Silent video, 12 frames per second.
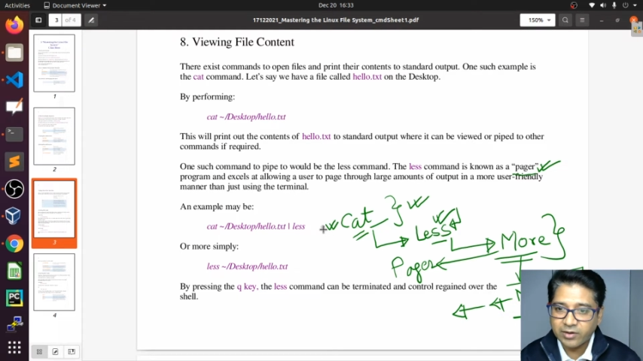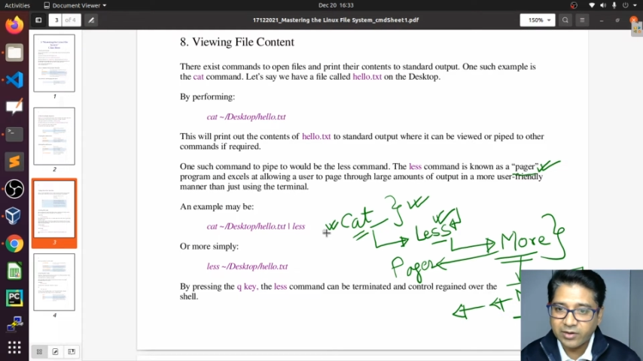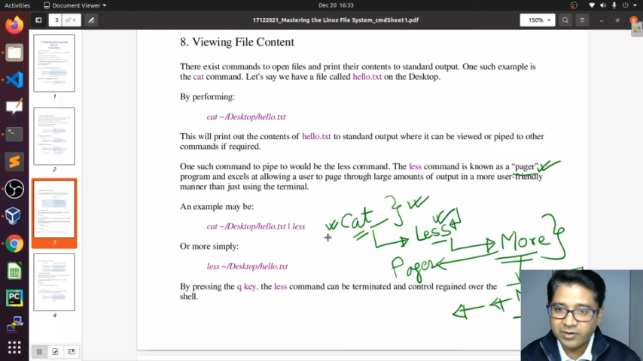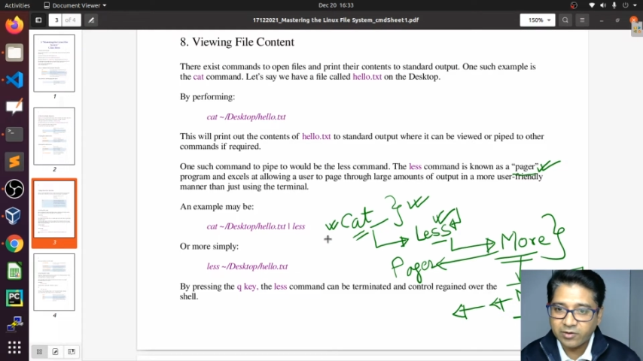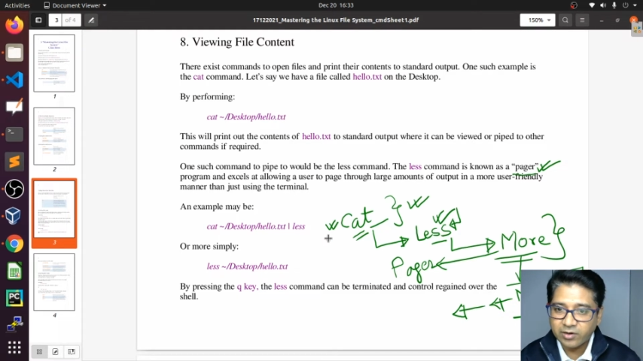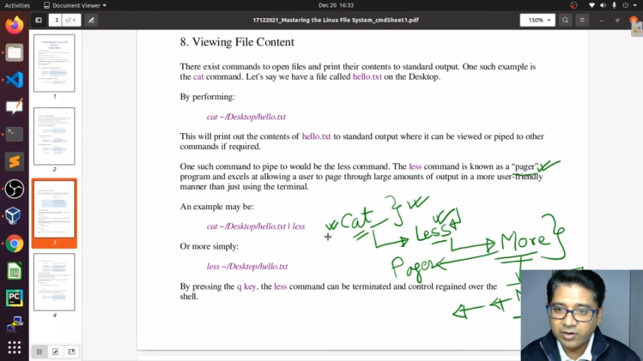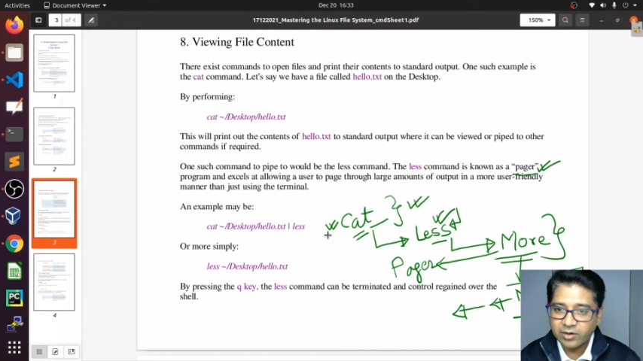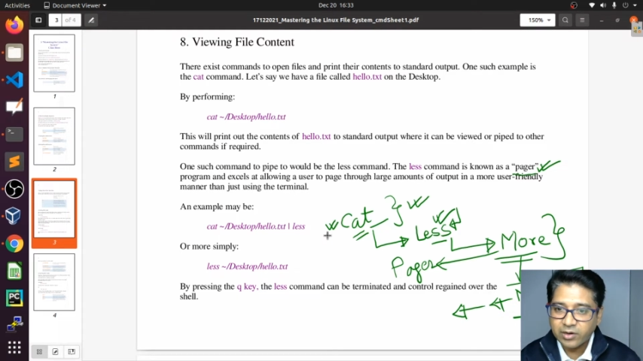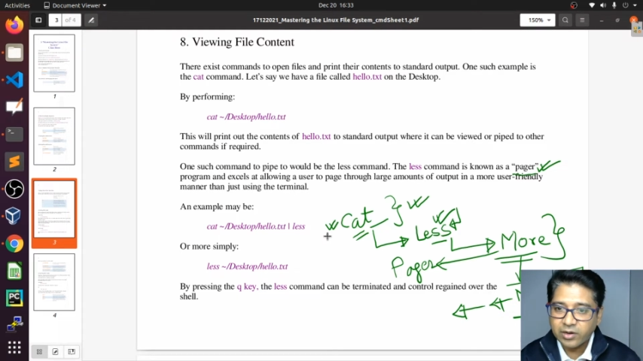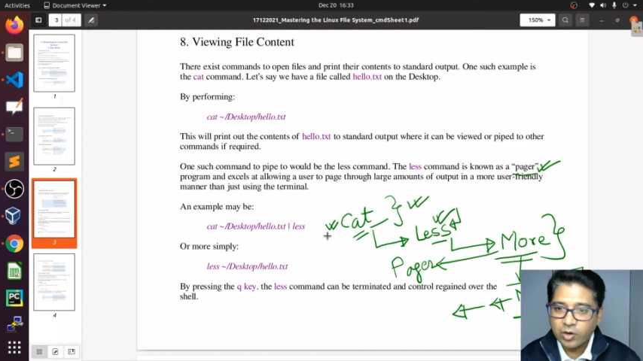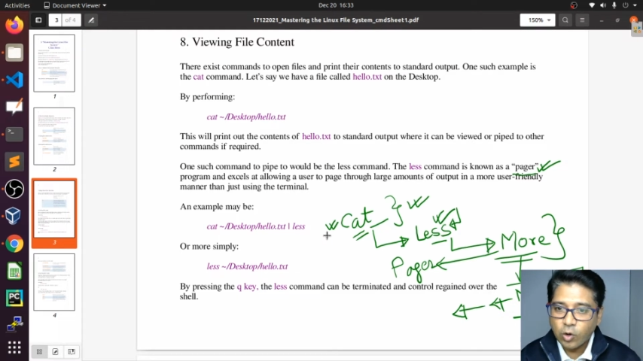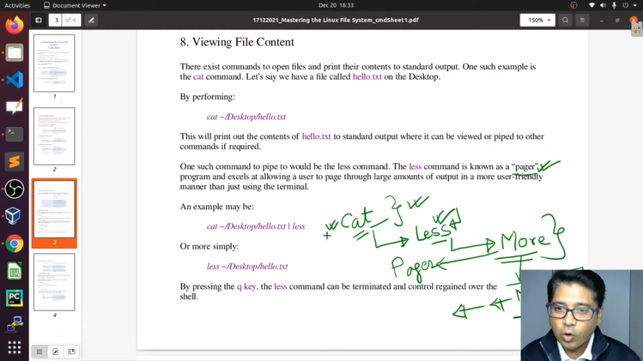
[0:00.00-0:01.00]
Here
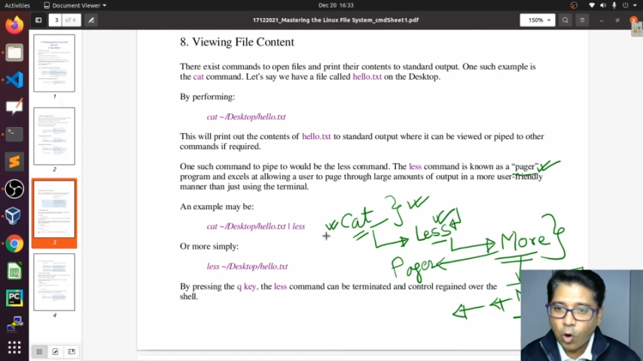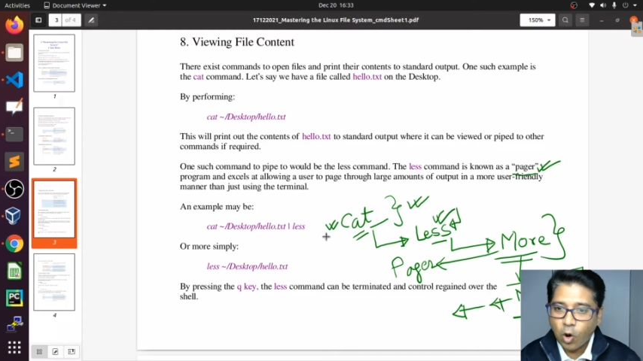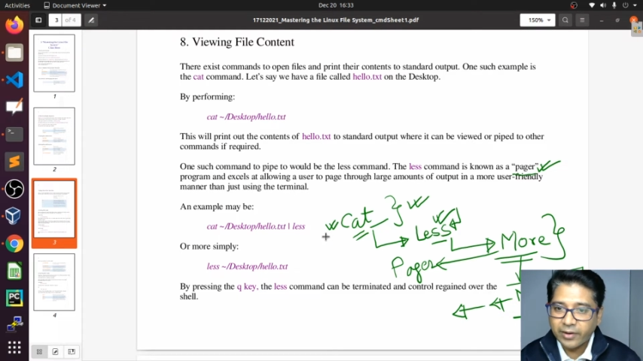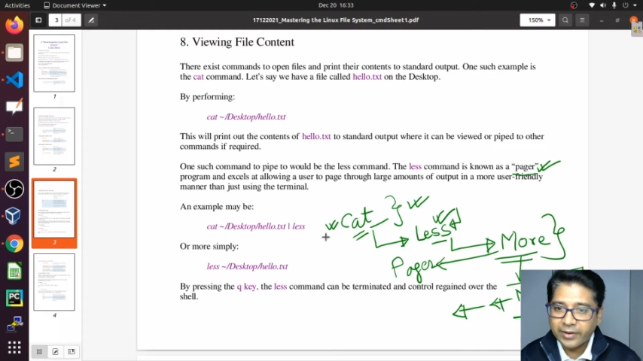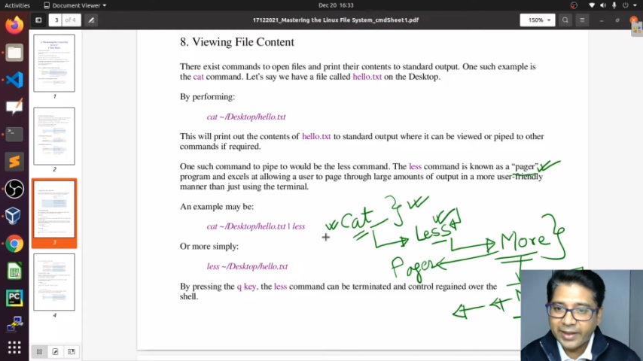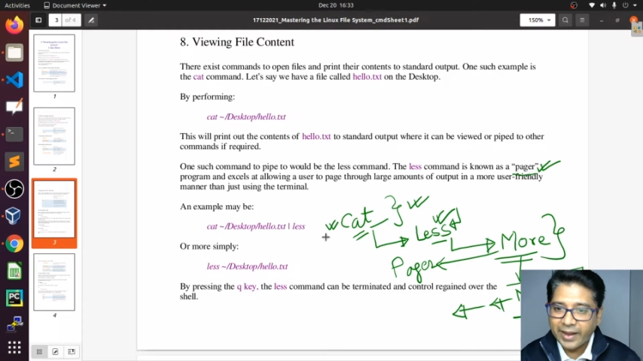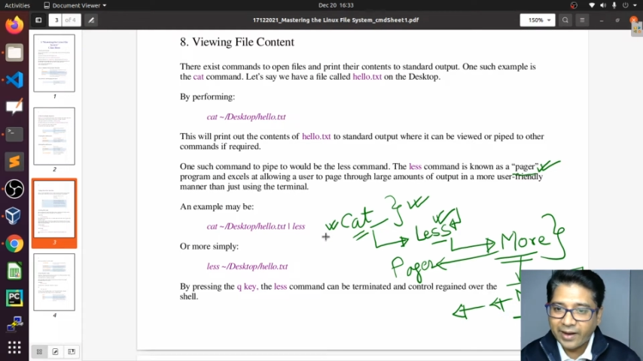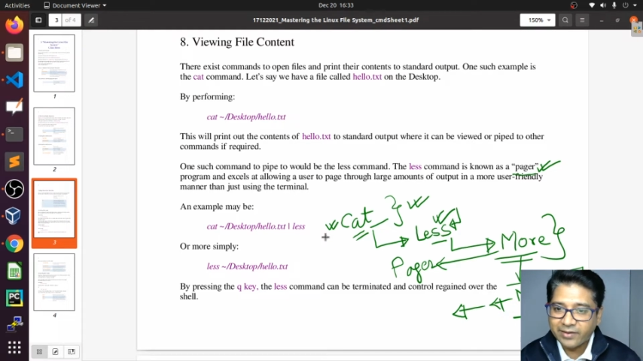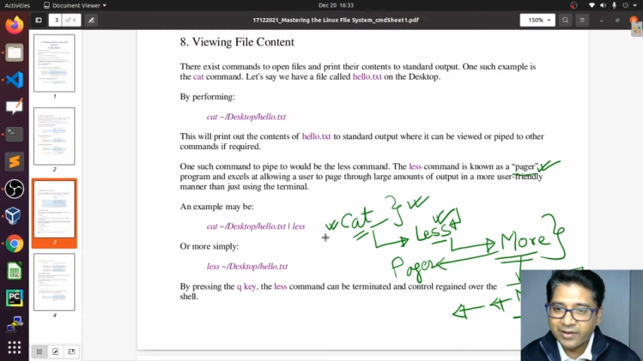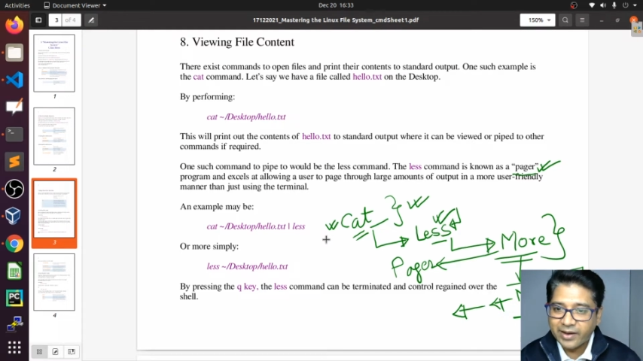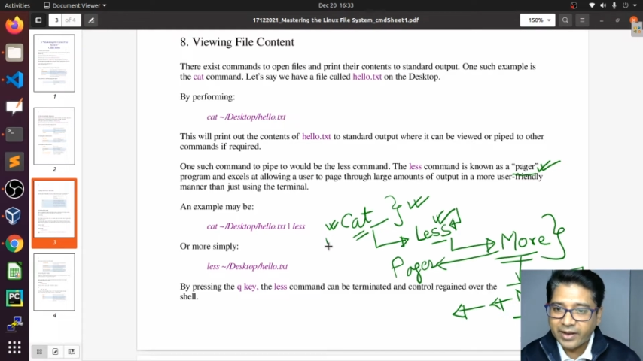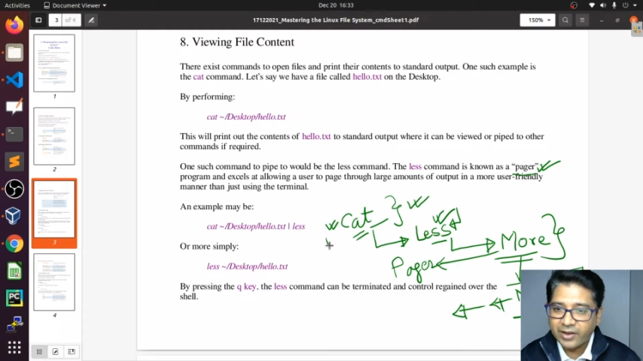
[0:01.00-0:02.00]

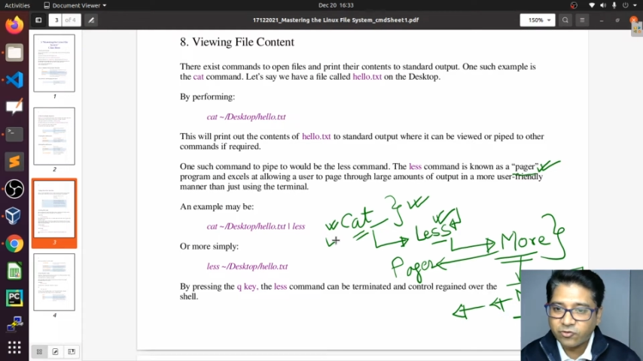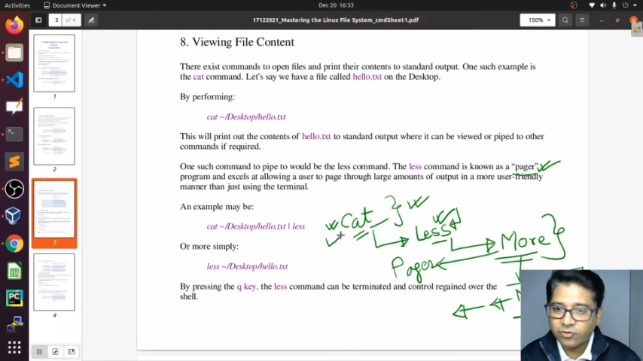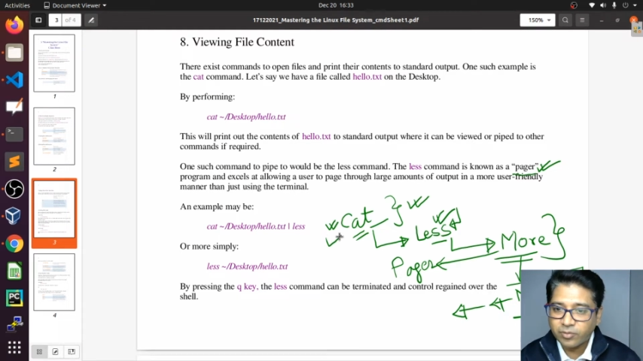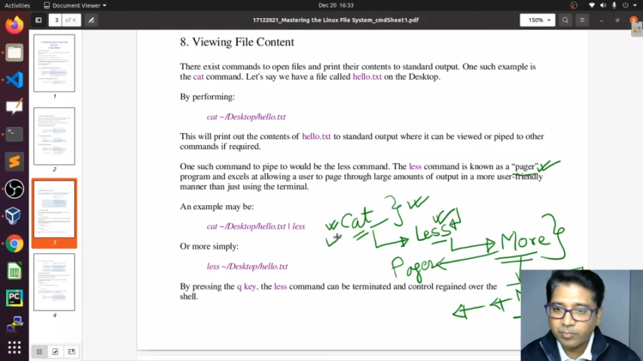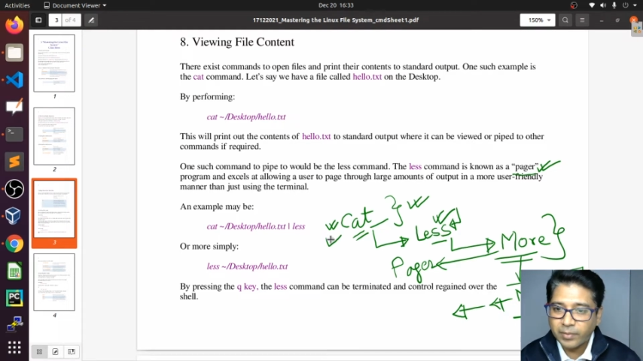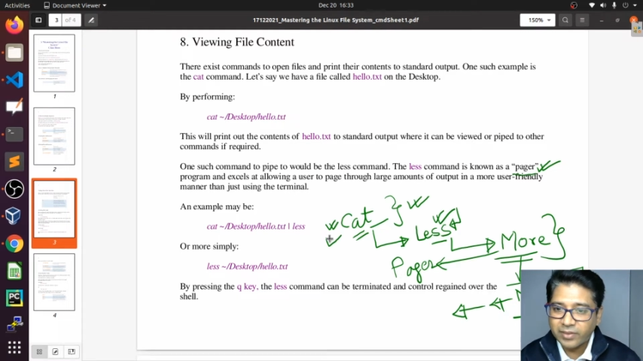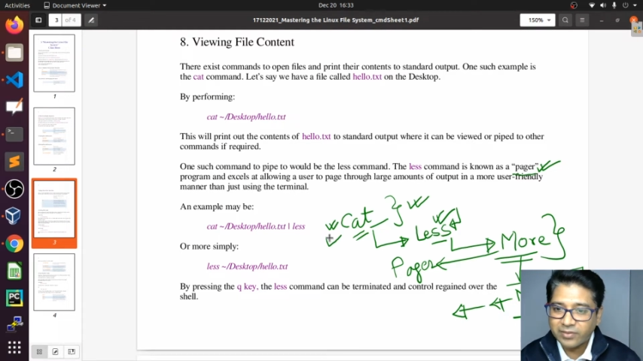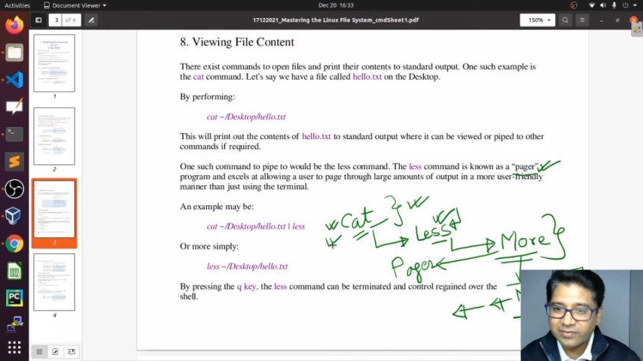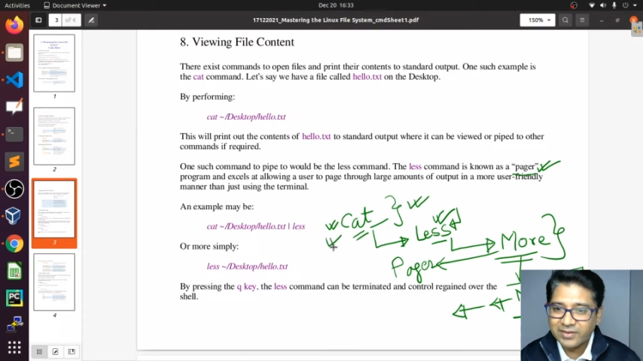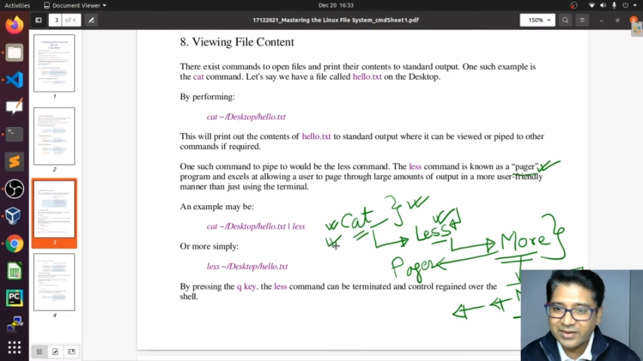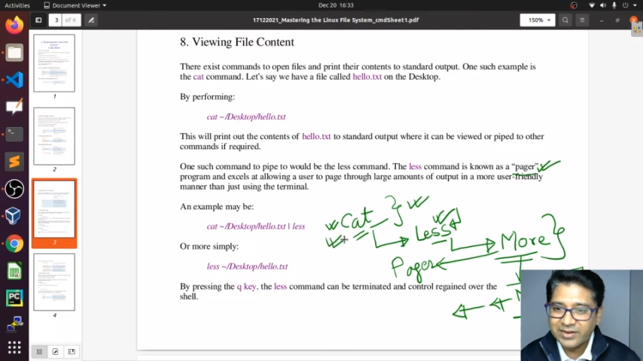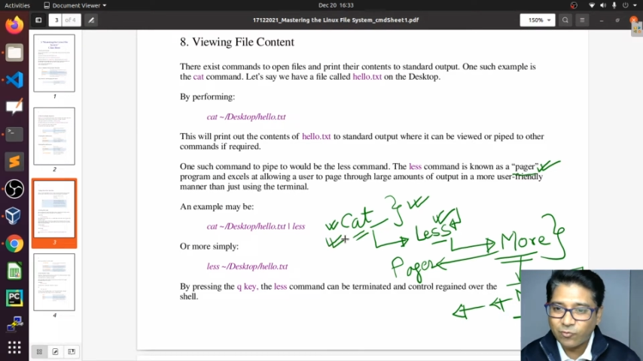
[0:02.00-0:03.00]
concatenation
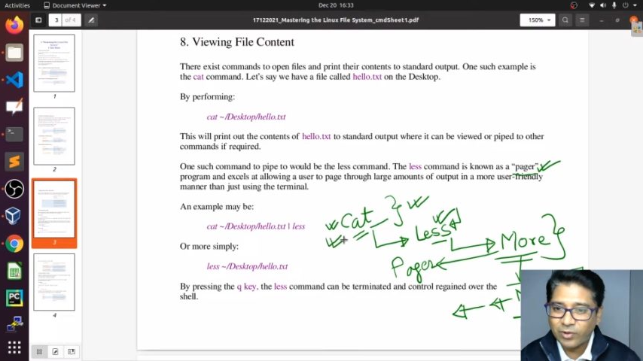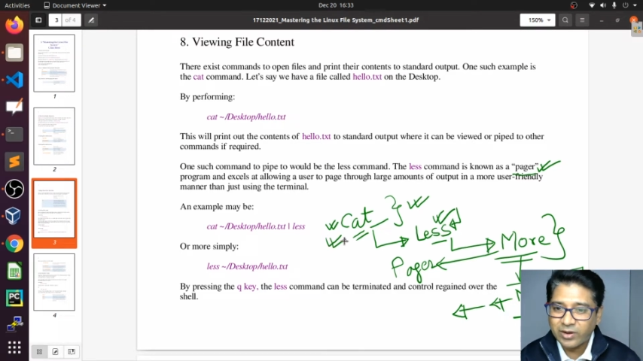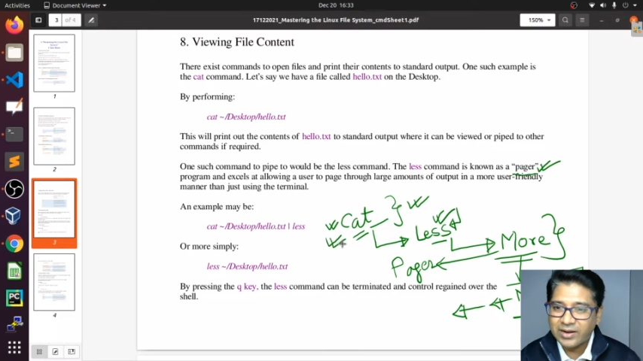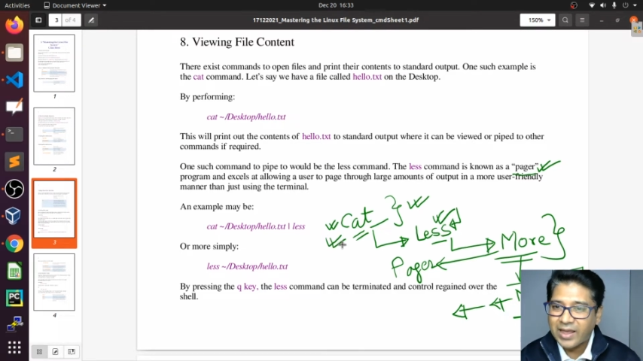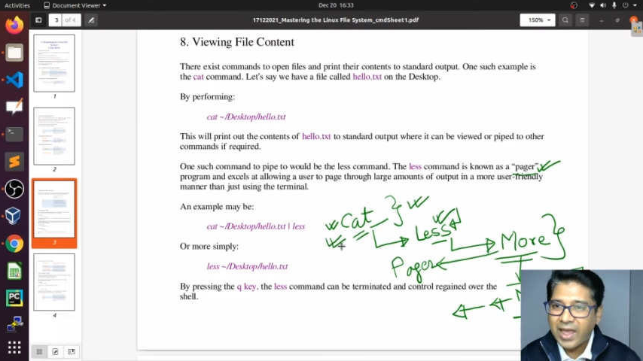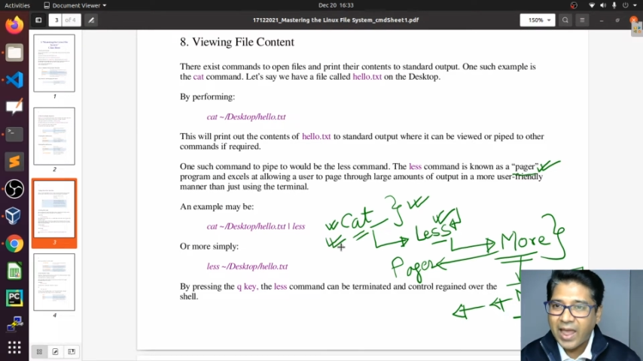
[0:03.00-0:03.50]
means it will